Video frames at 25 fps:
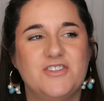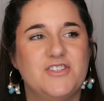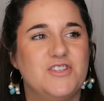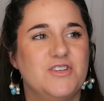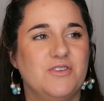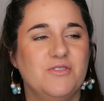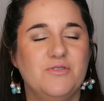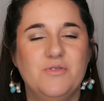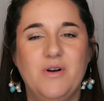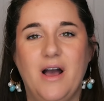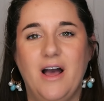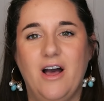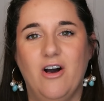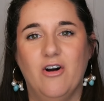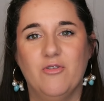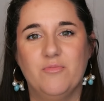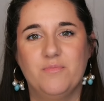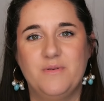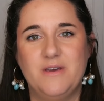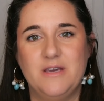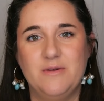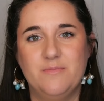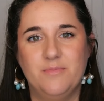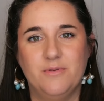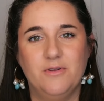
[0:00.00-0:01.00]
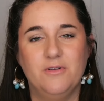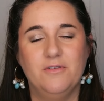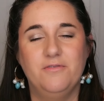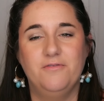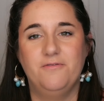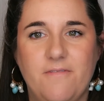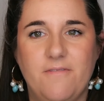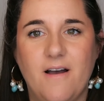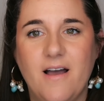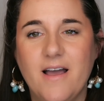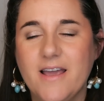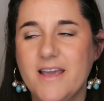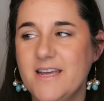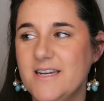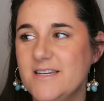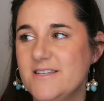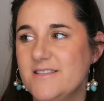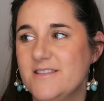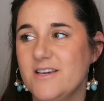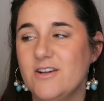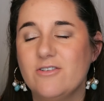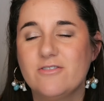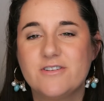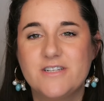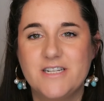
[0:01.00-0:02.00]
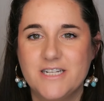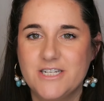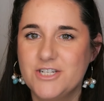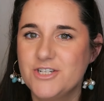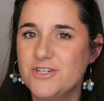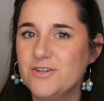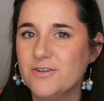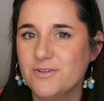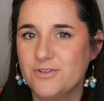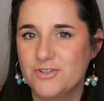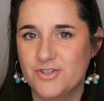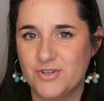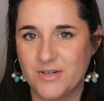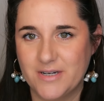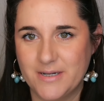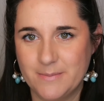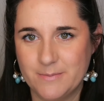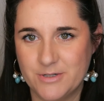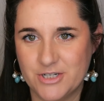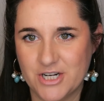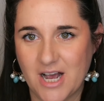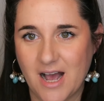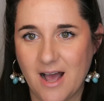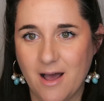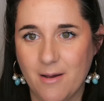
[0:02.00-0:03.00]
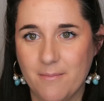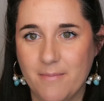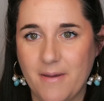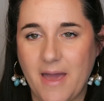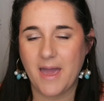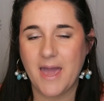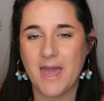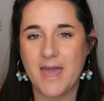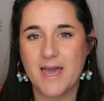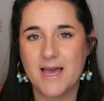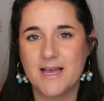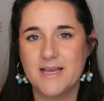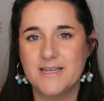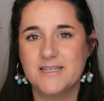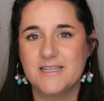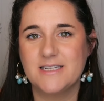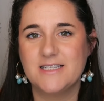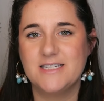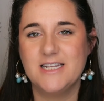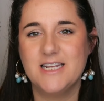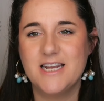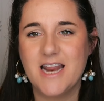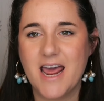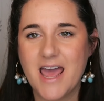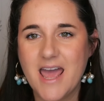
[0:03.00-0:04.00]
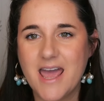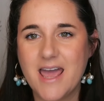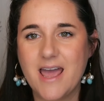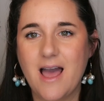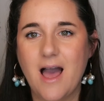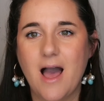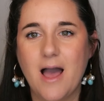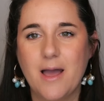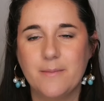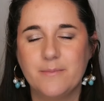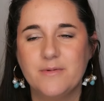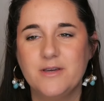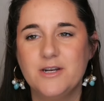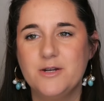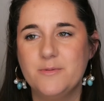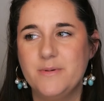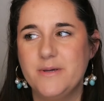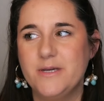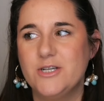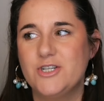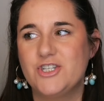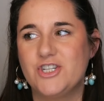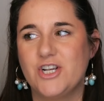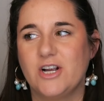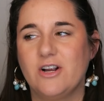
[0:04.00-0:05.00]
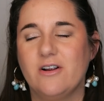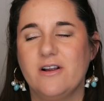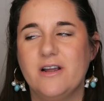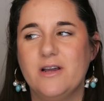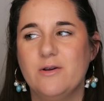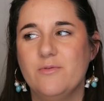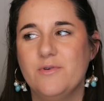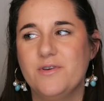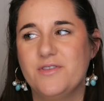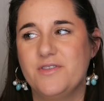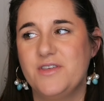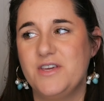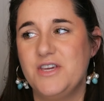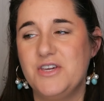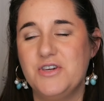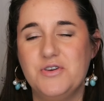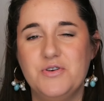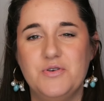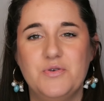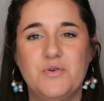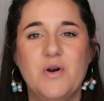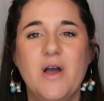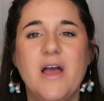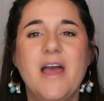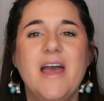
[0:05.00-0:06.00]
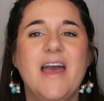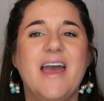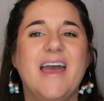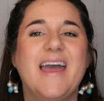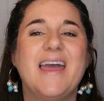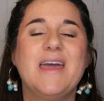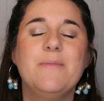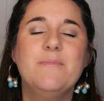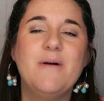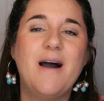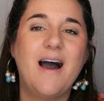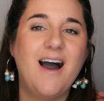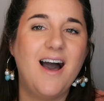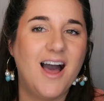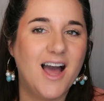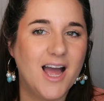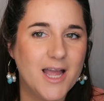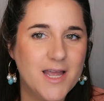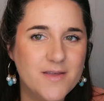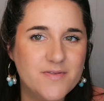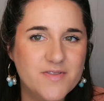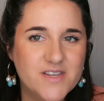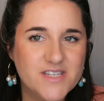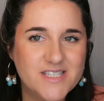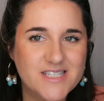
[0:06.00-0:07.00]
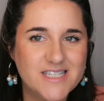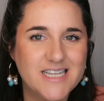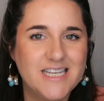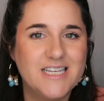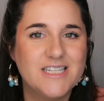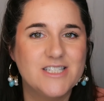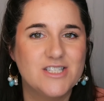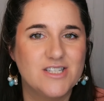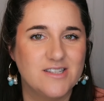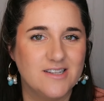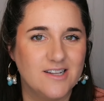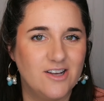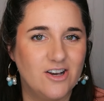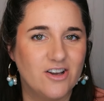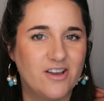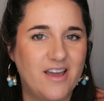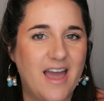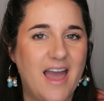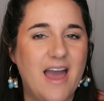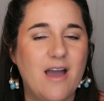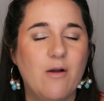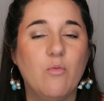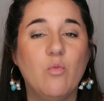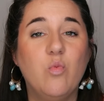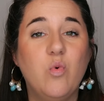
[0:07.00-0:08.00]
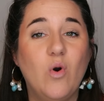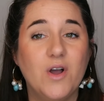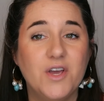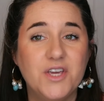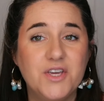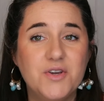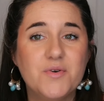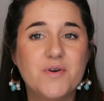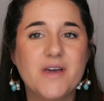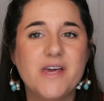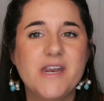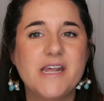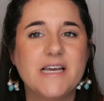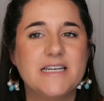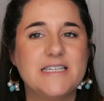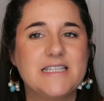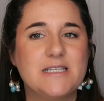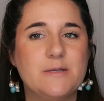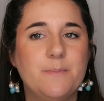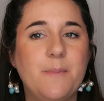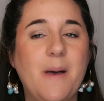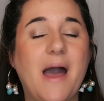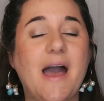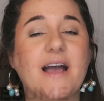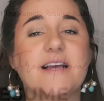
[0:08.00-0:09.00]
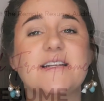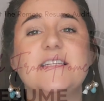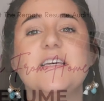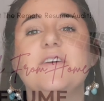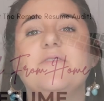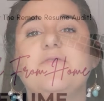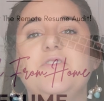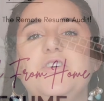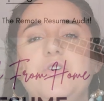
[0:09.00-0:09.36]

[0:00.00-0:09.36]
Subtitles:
to help people find their digital dream job. And today I'm going to be sharing with you a behind the scenes look at what you can expect if